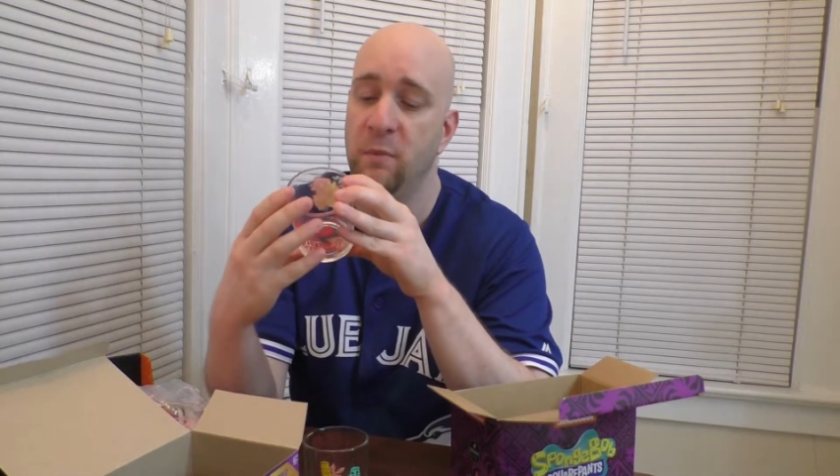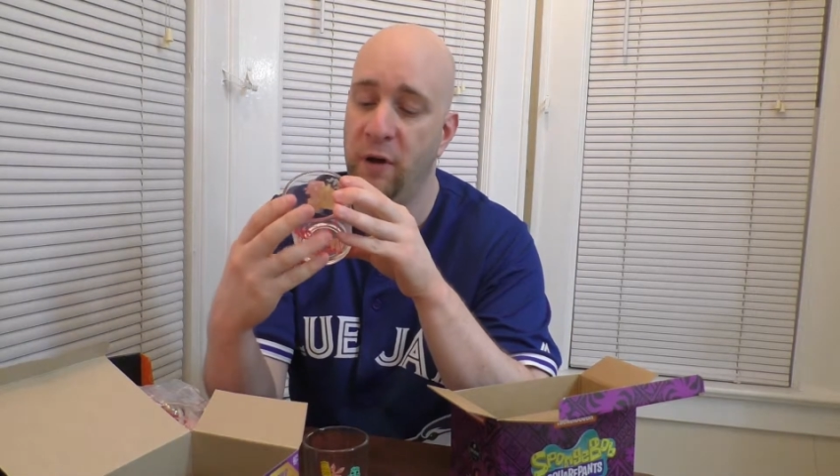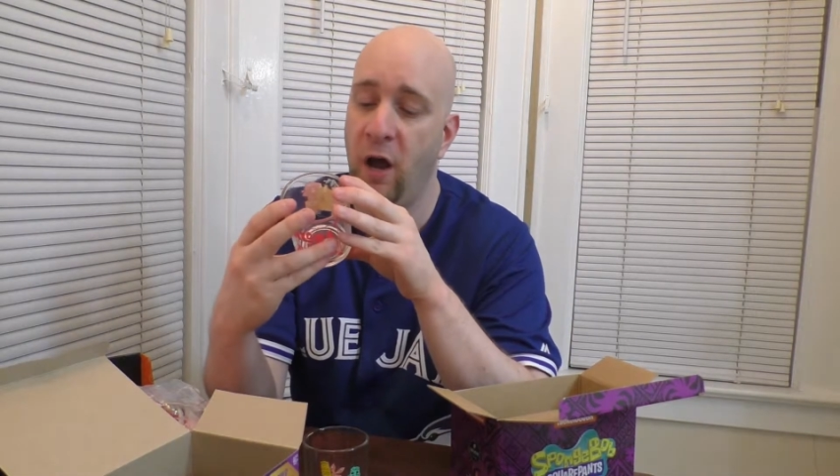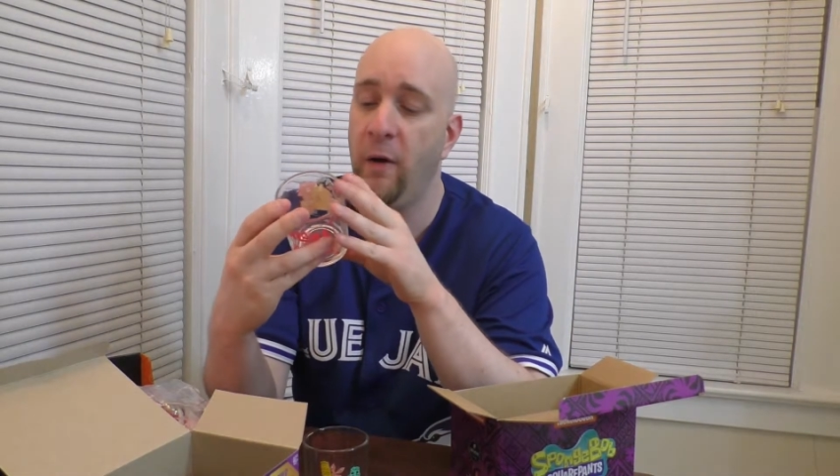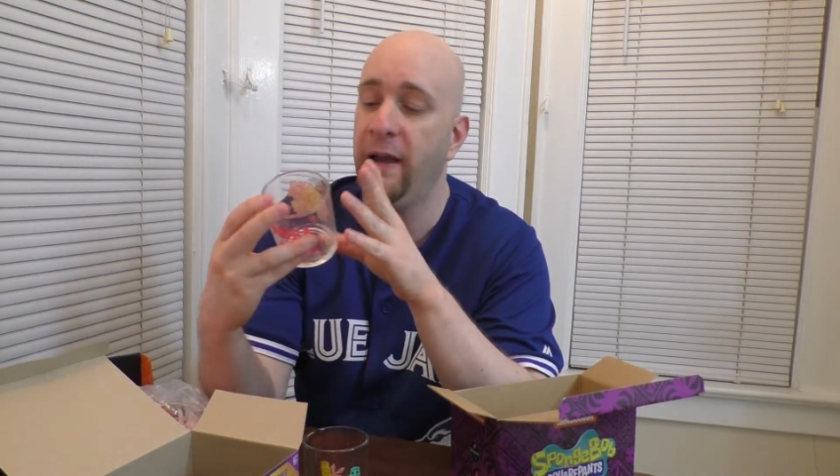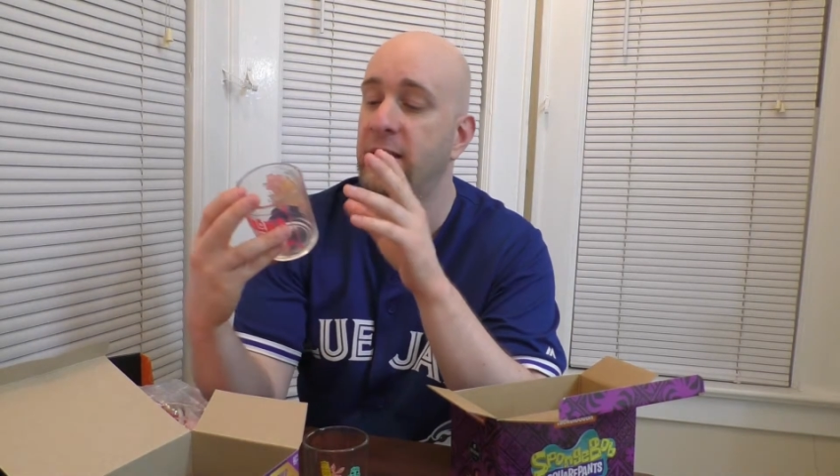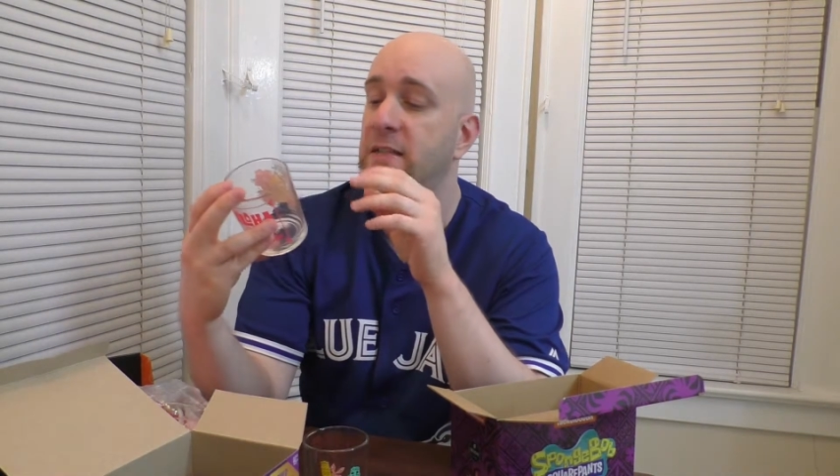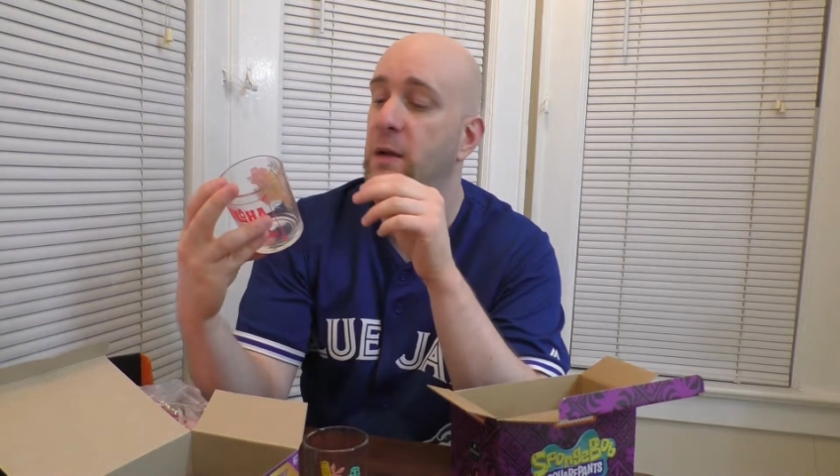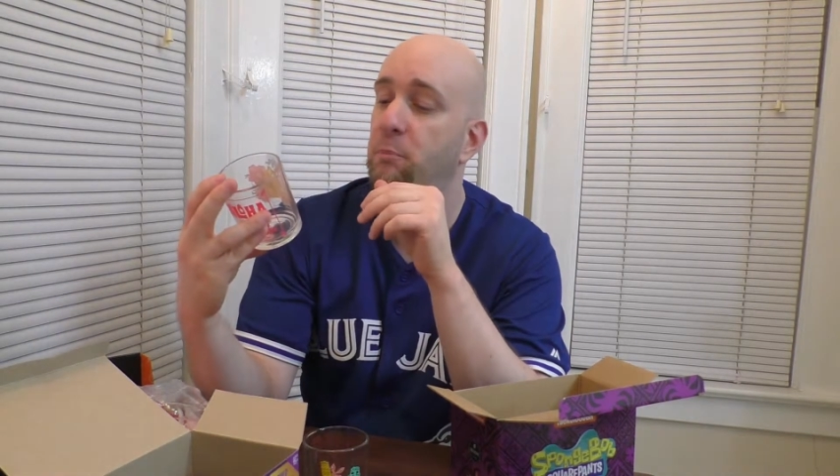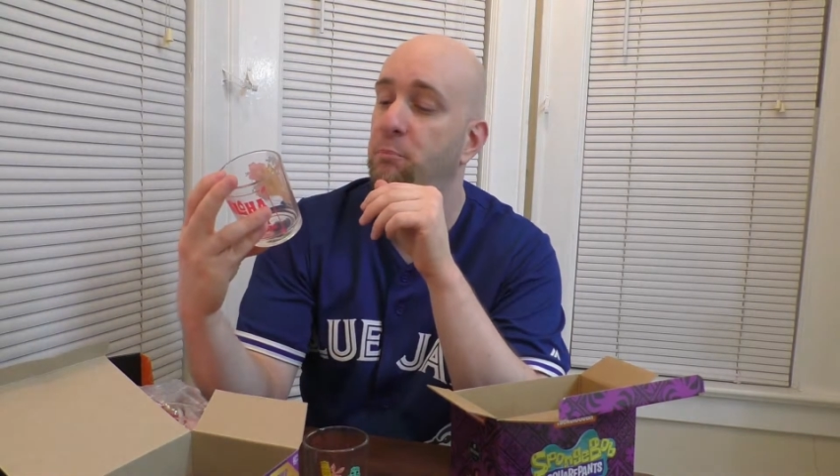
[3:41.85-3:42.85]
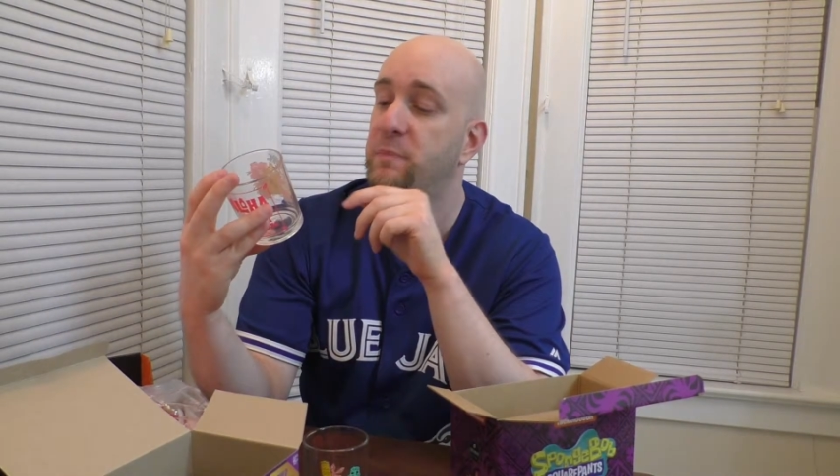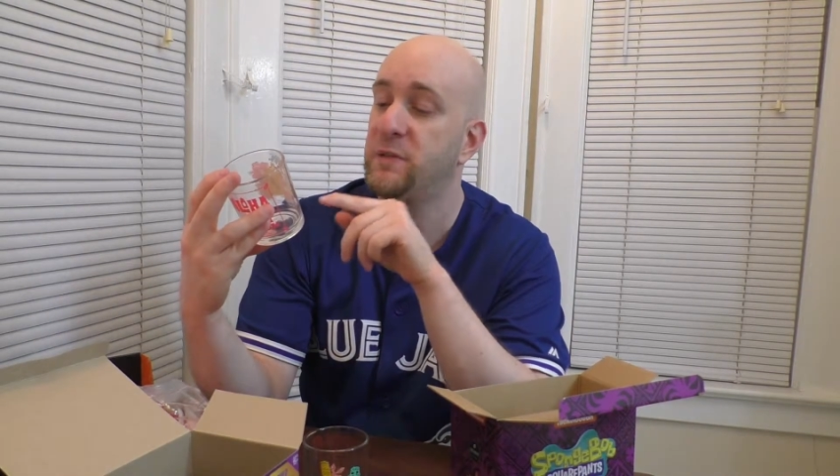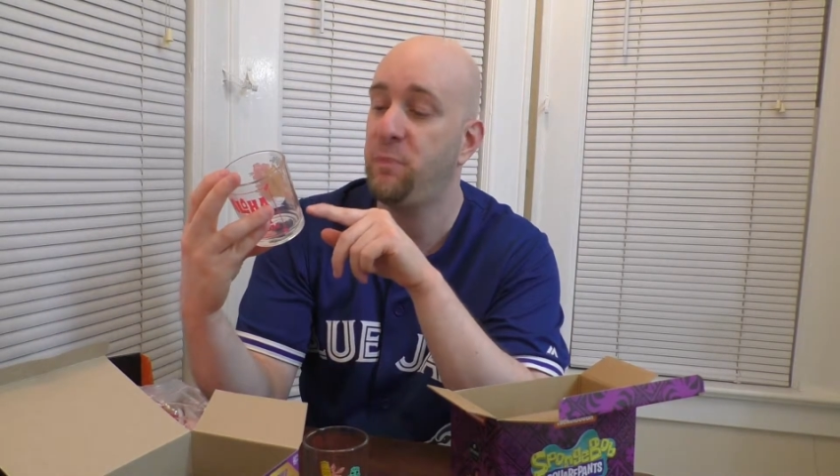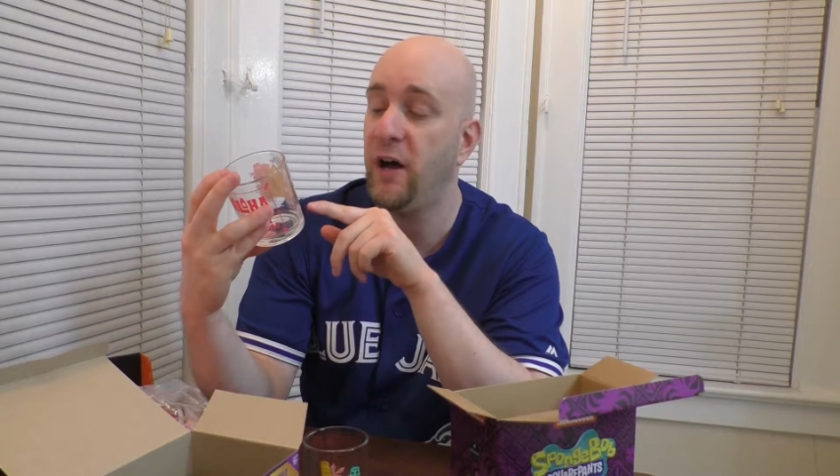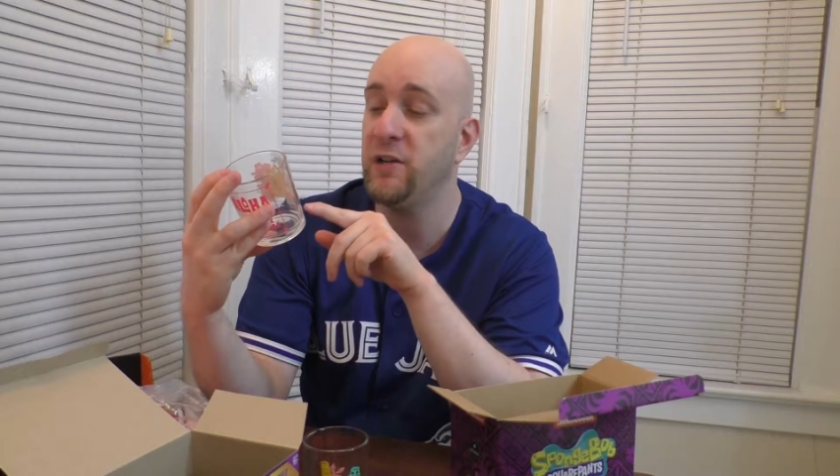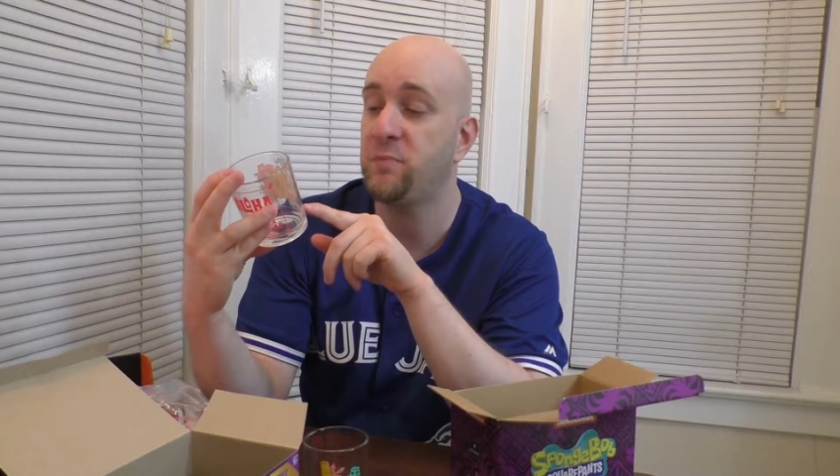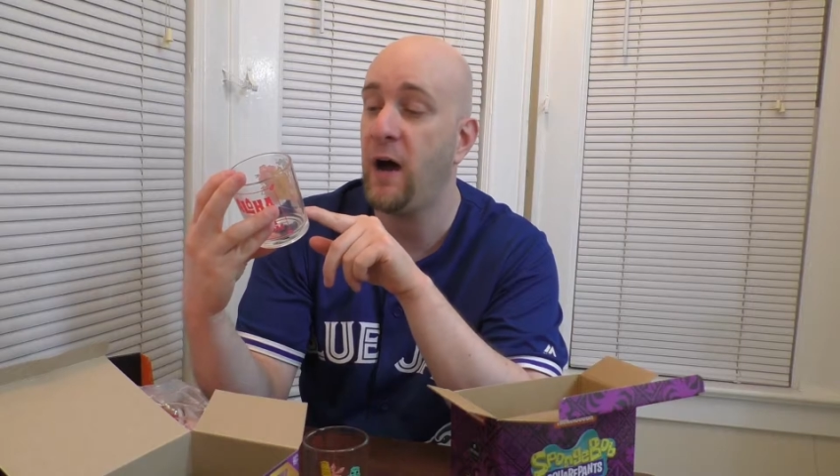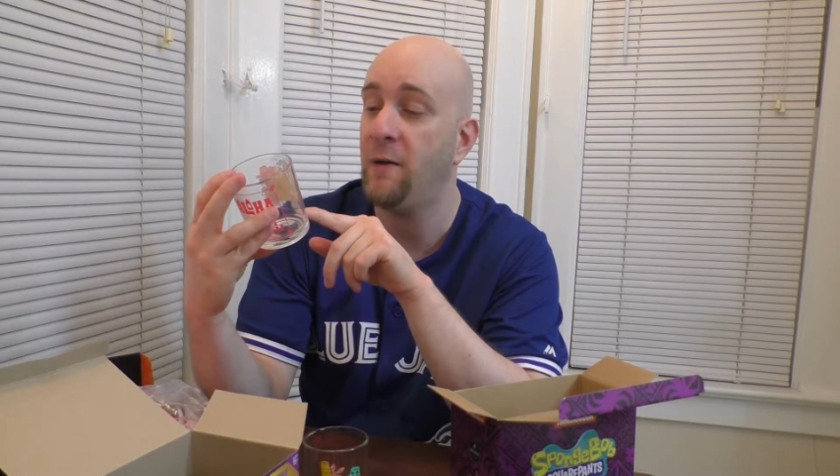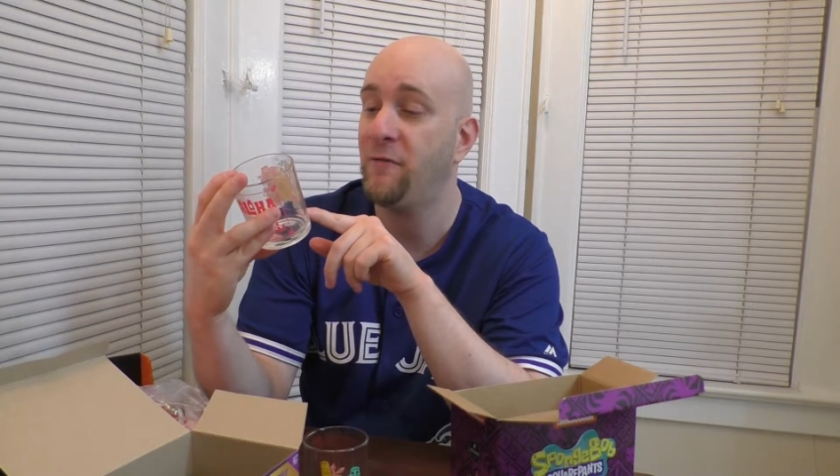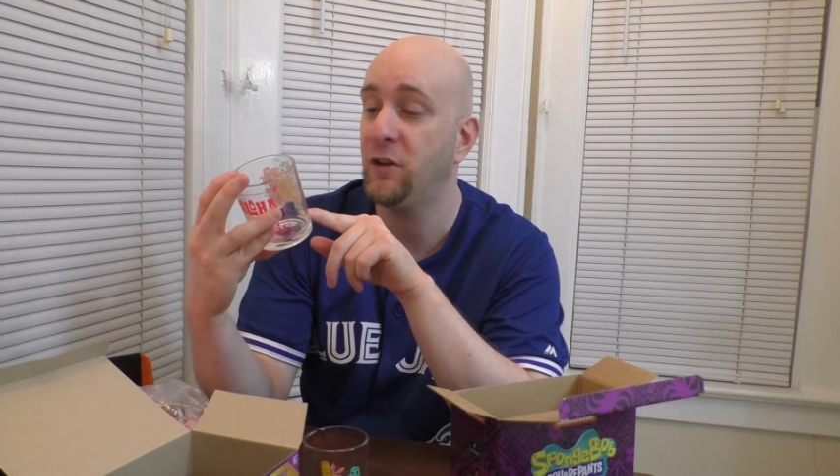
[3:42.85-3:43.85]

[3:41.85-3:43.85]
But no, it's SpongeBob.